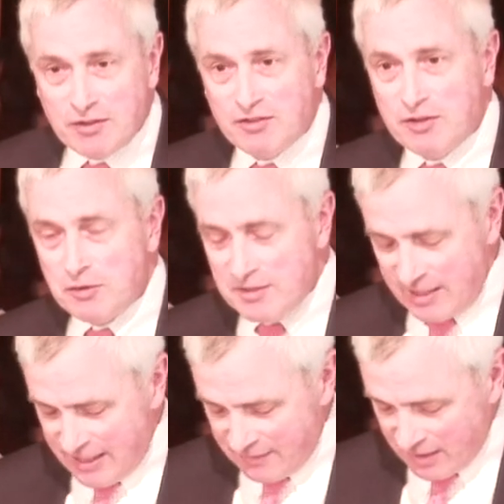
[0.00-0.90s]
student
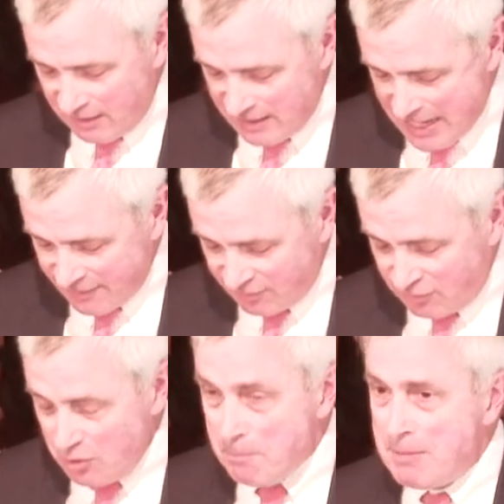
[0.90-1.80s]
in the class
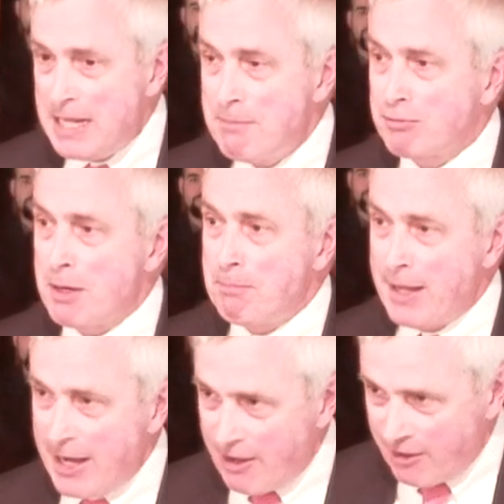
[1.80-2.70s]
to be
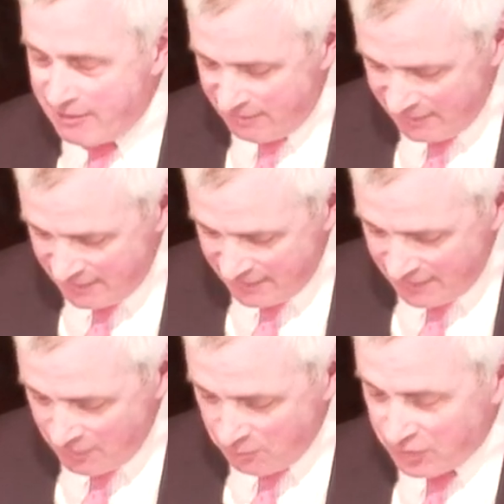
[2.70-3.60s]
prepared
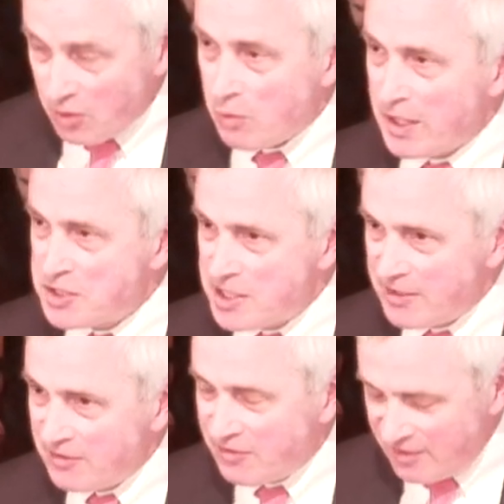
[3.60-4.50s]
with
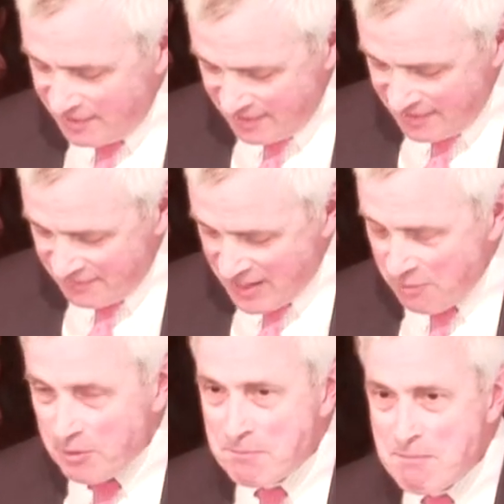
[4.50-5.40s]
questions that
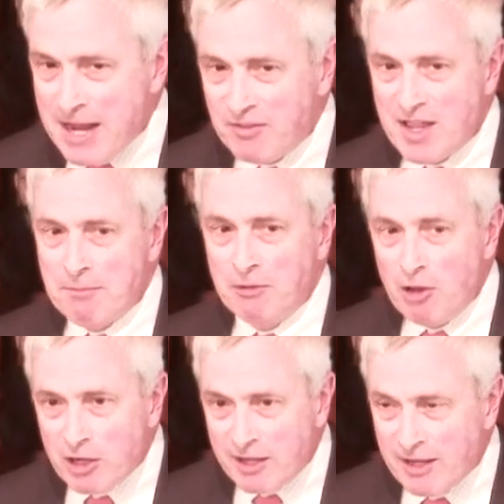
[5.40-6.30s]
would make them look